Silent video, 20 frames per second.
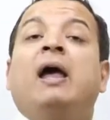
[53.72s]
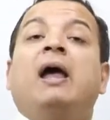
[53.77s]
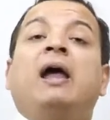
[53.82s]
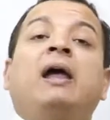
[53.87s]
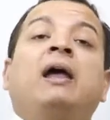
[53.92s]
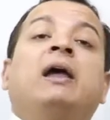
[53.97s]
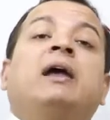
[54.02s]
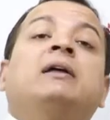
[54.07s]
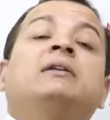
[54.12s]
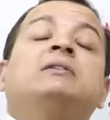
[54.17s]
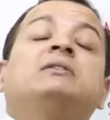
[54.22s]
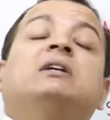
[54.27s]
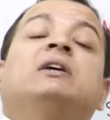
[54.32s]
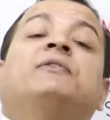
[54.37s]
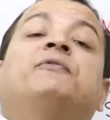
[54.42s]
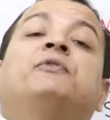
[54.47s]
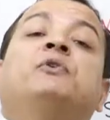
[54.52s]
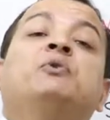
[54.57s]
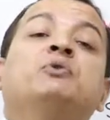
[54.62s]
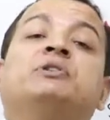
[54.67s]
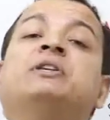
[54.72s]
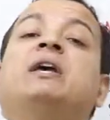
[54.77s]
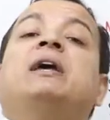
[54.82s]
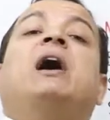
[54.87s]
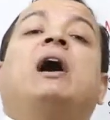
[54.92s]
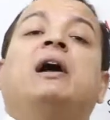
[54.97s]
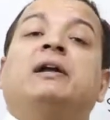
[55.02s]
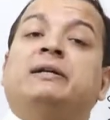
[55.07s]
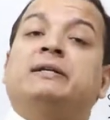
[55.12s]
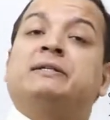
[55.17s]
And if you say
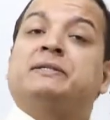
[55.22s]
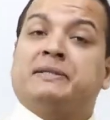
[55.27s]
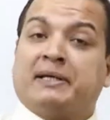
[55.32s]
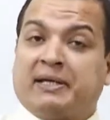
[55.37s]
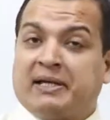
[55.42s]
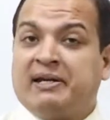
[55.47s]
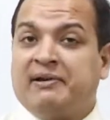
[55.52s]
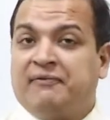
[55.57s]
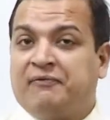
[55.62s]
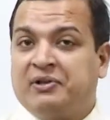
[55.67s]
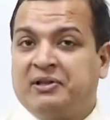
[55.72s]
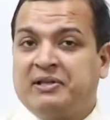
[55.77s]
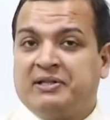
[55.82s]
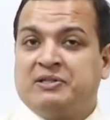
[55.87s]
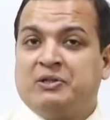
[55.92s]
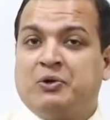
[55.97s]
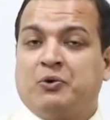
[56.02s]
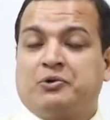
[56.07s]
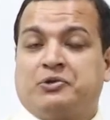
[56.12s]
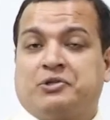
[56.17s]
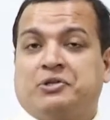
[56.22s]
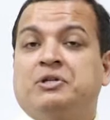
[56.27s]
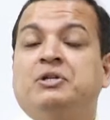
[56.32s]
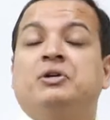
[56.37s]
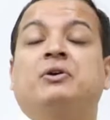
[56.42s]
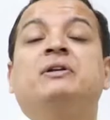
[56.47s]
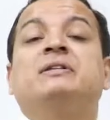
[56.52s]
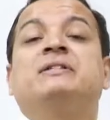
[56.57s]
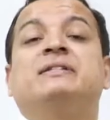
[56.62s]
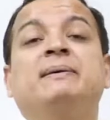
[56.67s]
I disagree with this notion, you
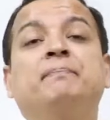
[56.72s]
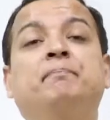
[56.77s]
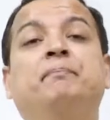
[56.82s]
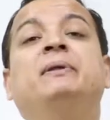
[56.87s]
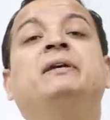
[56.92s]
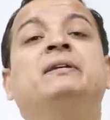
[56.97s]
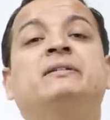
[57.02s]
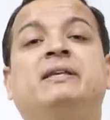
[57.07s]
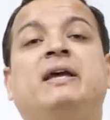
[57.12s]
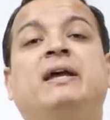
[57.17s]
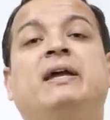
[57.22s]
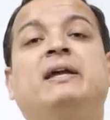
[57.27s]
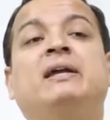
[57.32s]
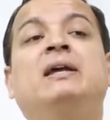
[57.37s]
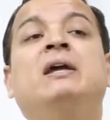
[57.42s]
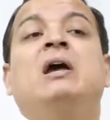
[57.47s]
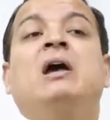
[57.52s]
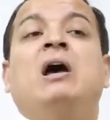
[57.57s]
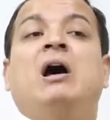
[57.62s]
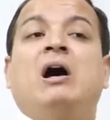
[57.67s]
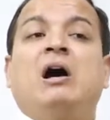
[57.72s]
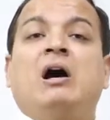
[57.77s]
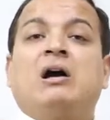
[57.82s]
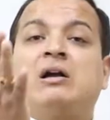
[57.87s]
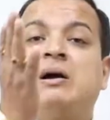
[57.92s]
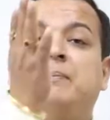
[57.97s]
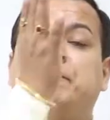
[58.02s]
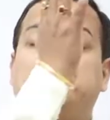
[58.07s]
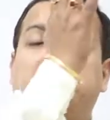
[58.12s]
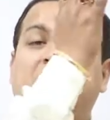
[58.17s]
can simply say
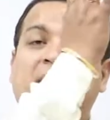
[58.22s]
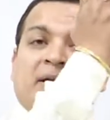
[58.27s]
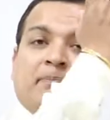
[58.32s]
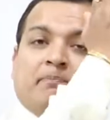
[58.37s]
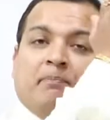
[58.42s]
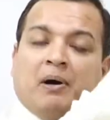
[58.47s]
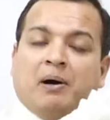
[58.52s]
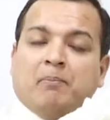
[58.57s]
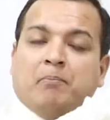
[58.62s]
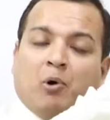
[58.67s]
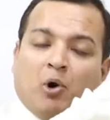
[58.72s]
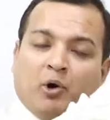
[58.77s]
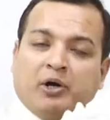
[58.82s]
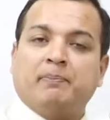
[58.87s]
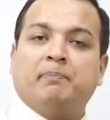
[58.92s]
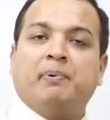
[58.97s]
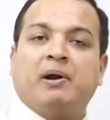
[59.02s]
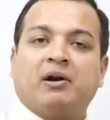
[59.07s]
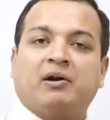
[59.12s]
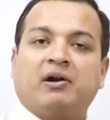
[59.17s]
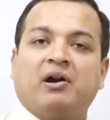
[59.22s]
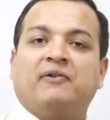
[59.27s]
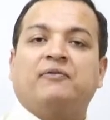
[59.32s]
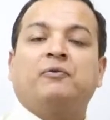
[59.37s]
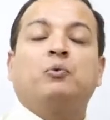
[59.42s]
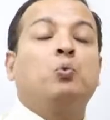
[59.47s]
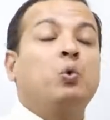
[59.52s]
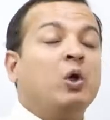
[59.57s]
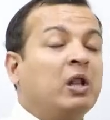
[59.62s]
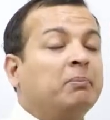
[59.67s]
complete body paragraph
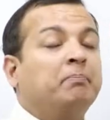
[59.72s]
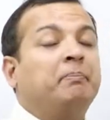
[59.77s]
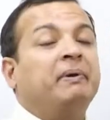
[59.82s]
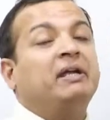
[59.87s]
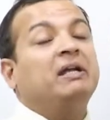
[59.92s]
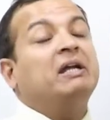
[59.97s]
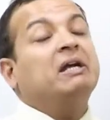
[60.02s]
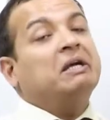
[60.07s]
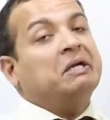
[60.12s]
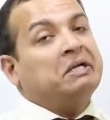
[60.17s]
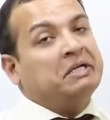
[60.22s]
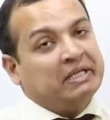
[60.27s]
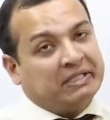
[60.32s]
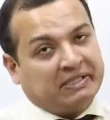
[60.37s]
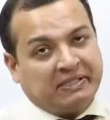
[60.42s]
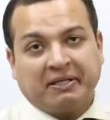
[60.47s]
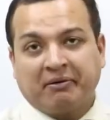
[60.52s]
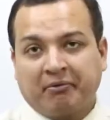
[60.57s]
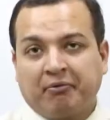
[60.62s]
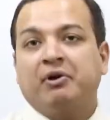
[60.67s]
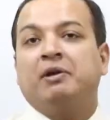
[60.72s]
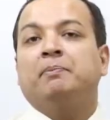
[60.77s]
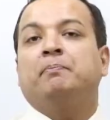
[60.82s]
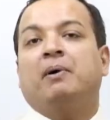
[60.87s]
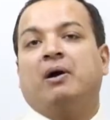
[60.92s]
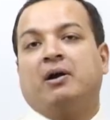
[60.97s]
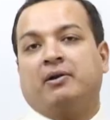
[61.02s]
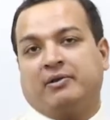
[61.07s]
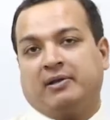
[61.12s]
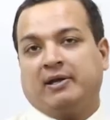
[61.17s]
will be disagree part